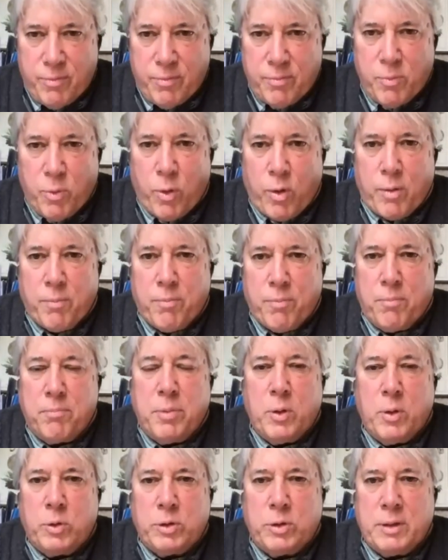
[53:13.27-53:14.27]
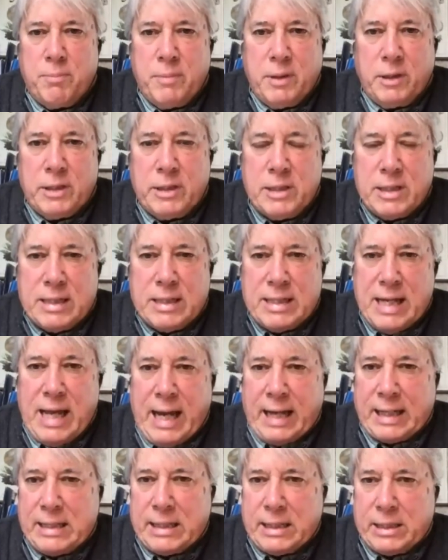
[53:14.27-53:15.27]
more bold and militant
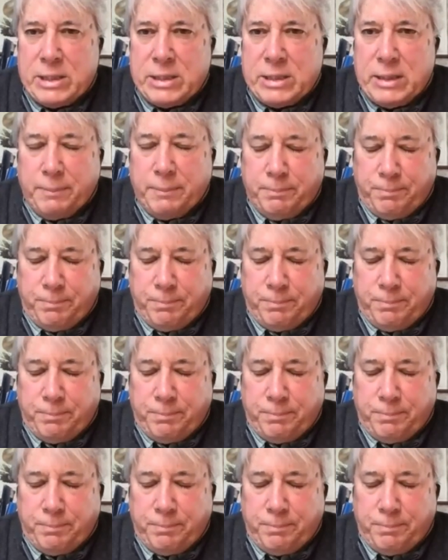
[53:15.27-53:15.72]
tactics.